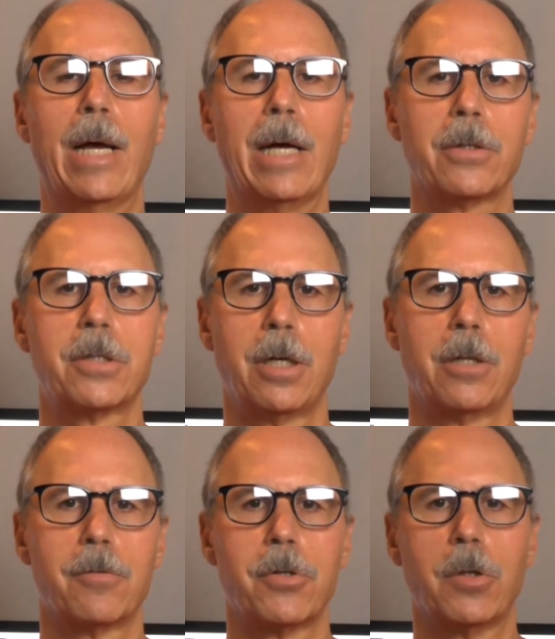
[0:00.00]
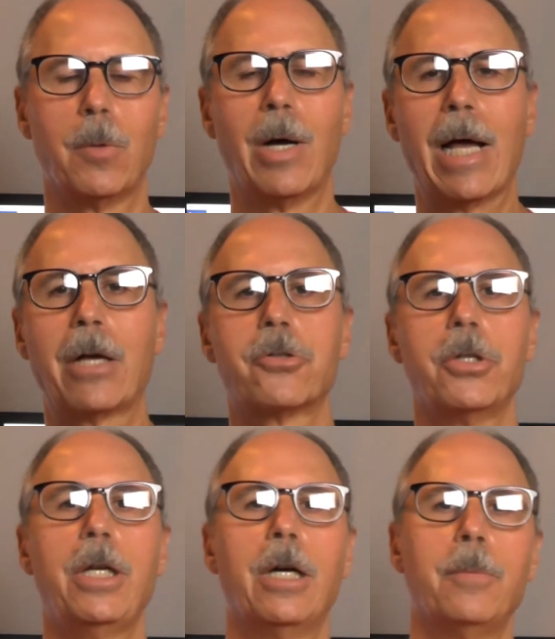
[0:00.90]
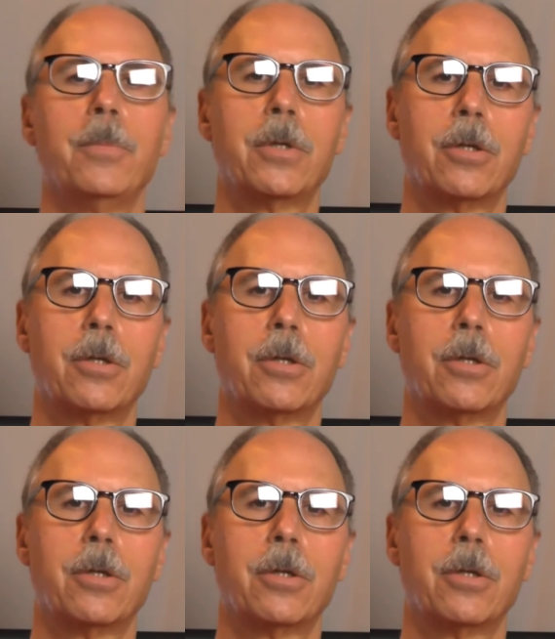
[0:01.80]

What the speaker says: outside the resort will actually come